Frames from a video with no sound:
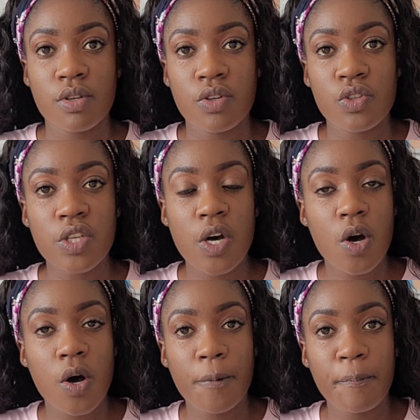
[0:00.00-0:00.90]

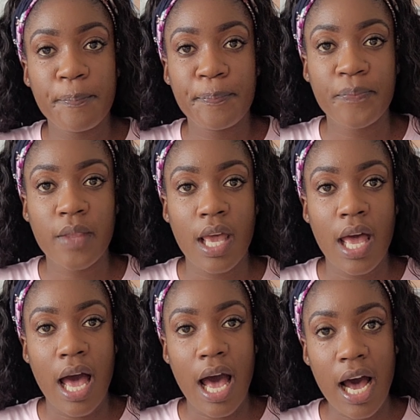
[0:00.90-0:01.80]
So
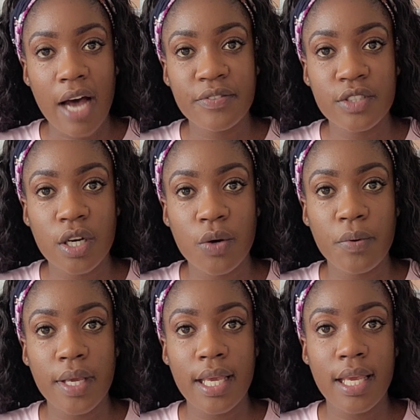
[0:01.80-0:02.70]
after
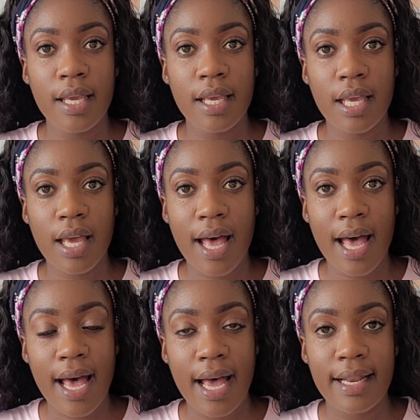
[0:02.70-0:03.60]
we
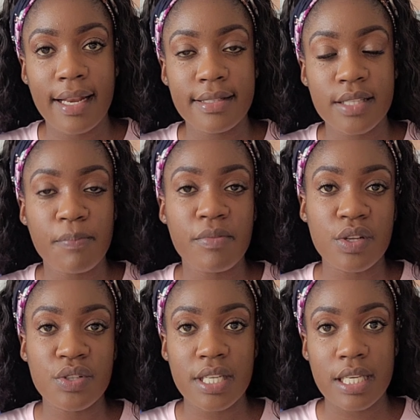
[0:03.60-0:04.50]
had something
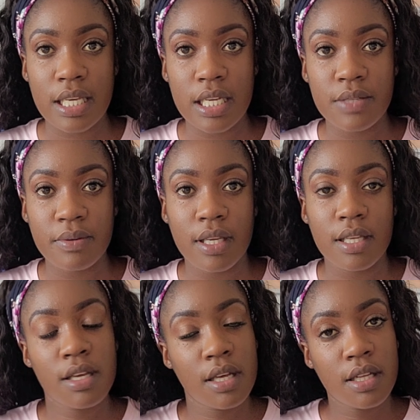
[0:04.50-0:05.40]
to eat, we
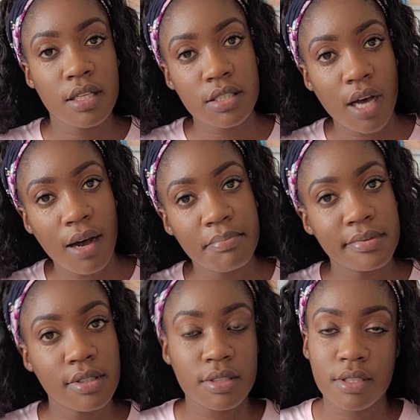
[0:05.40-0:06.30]
stopped,
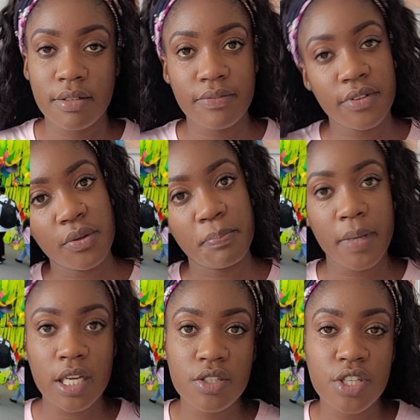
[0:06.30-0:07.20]
took a few
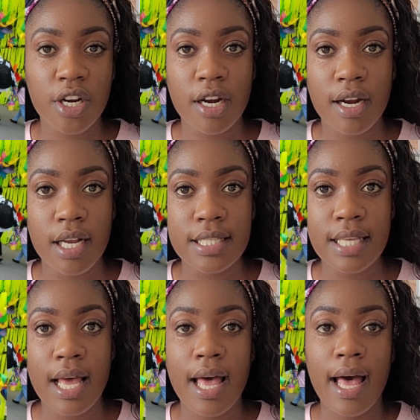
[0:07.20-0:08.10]
pictures,
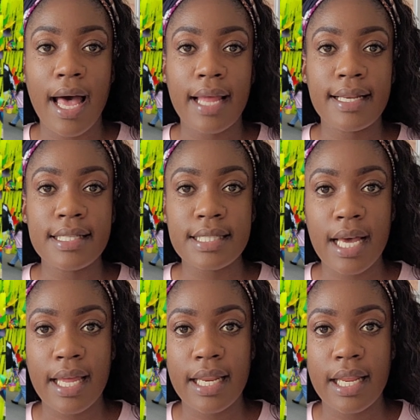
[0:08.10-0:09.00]
and
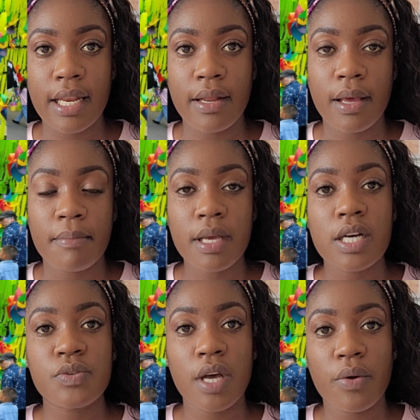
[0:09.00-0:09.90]
decided because
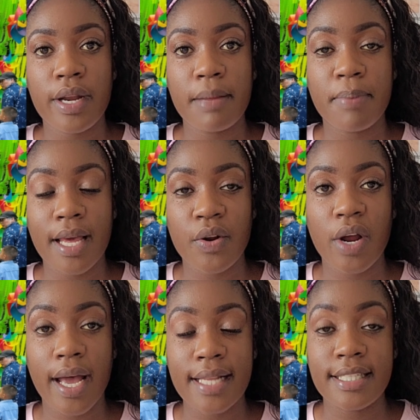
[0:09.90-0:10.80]
we already planned our
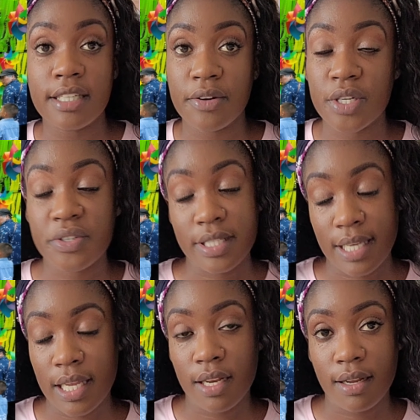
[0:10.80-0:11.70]
itinerary,
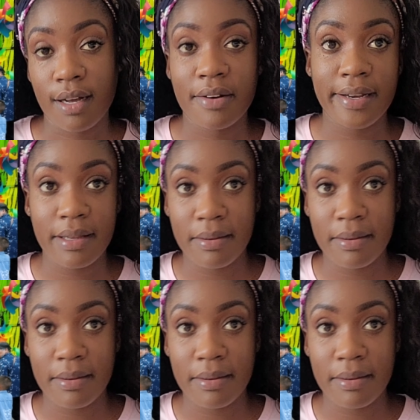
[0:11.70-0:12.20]
Saying already